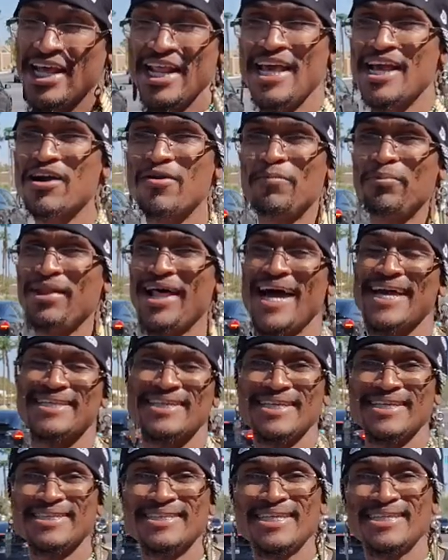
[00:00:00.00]
They didn't
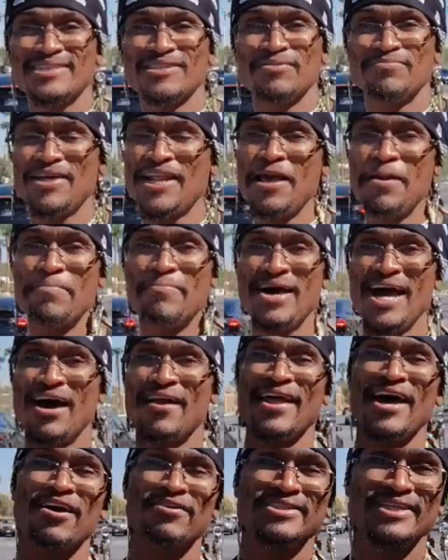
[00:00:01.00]
comply to the system. They didn't
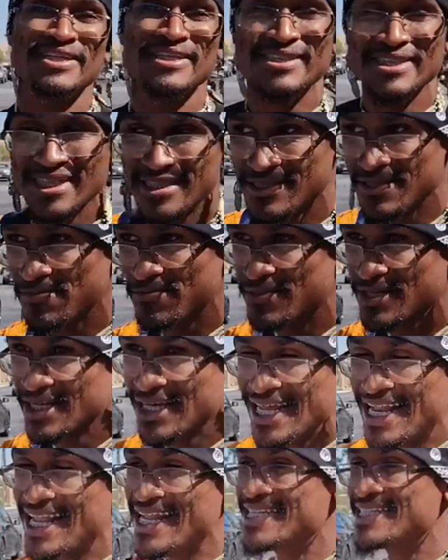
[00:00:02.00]
bow down to the system.
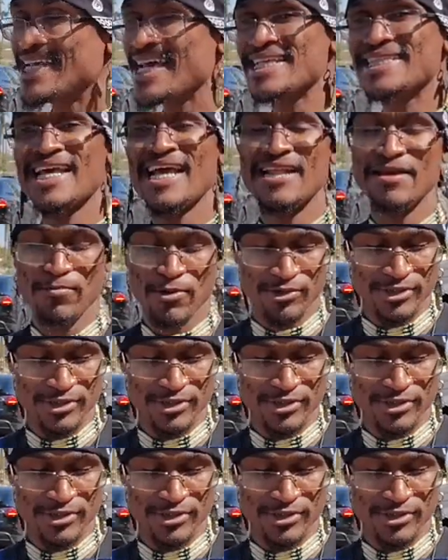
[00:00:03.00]
They didn't take that